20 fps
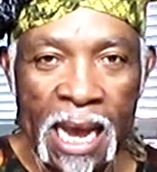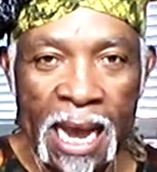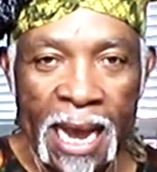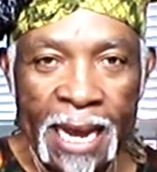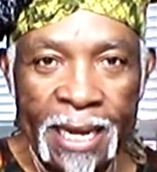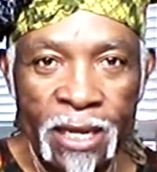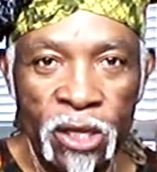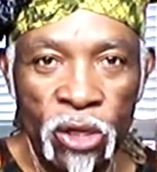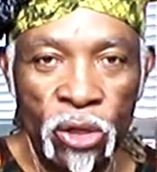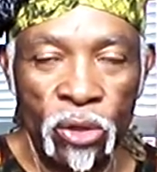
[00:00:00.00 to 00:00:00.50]

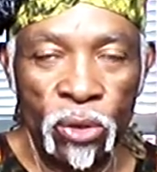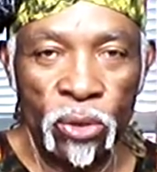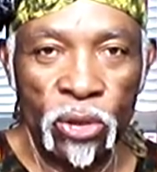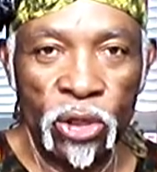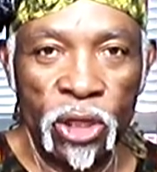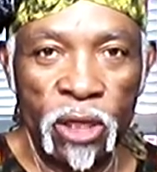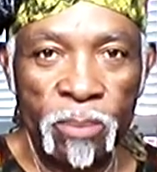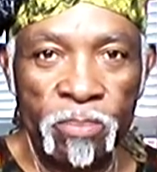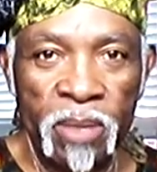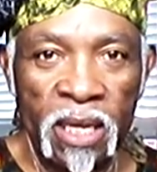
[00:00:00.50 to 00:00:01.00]
and
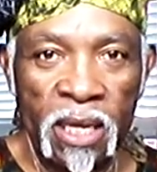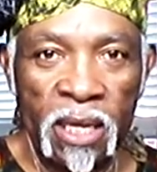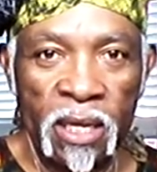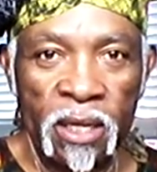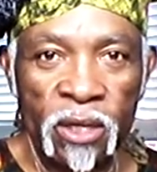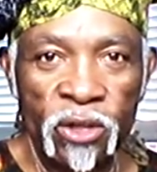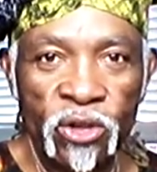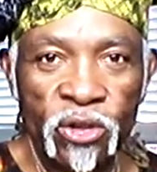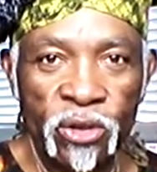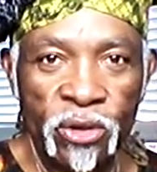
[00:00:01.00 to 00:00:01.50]
used to
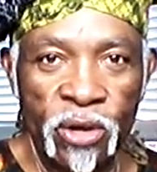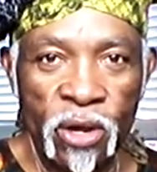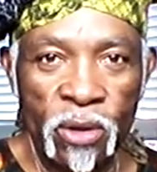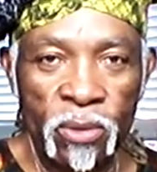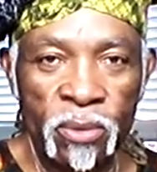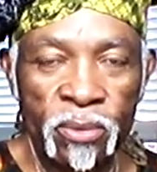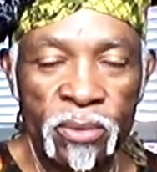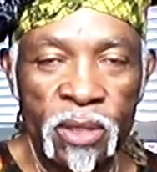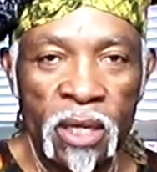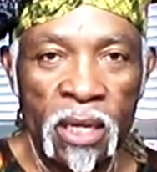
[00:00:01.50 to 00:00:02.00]
be's
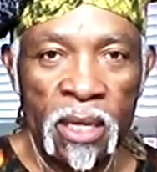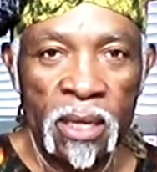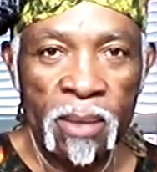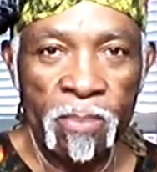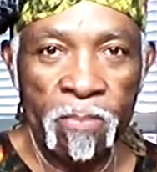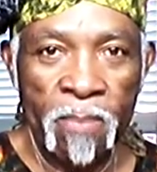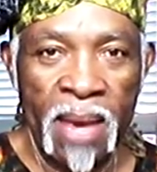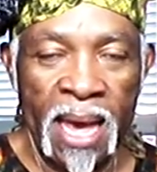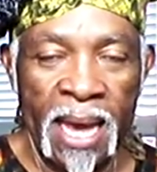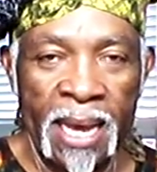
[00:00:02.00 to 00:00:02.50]
don't
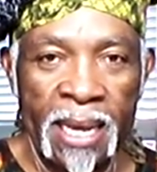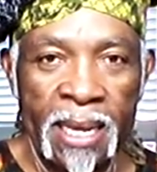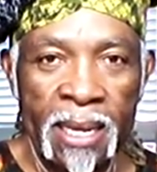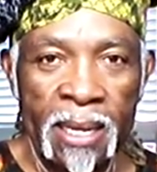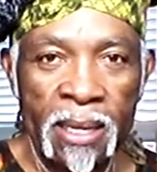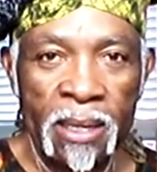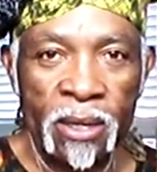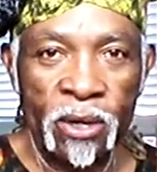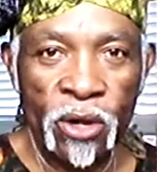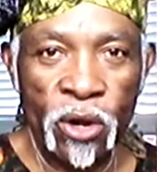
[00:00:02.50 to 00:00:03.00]
make
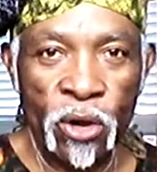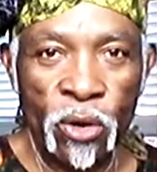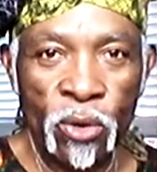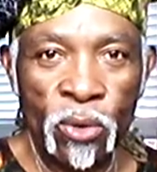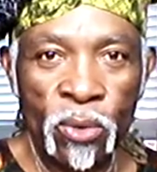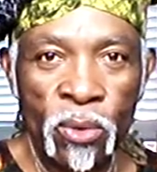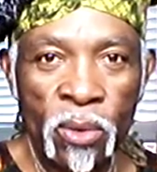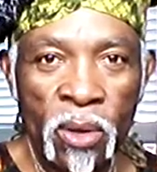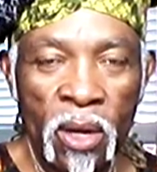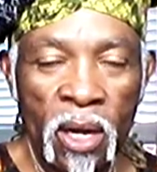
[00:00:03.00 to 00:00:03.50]

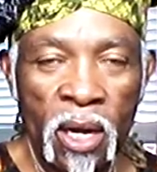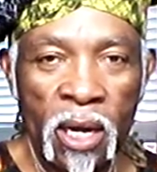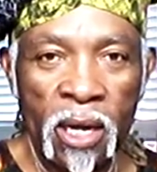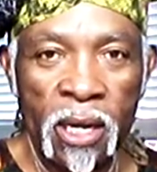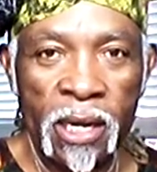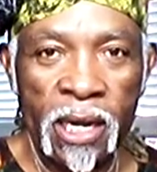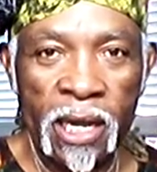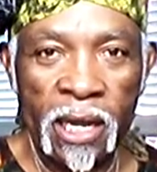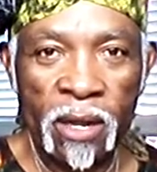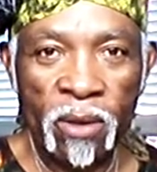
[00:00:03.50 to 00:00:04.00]
no
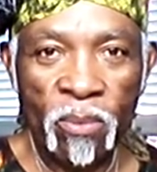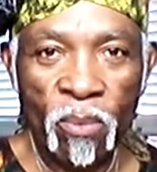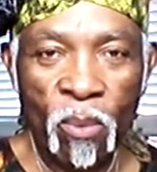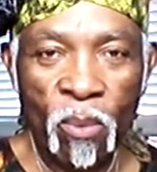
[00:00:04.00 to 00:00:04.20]
honey.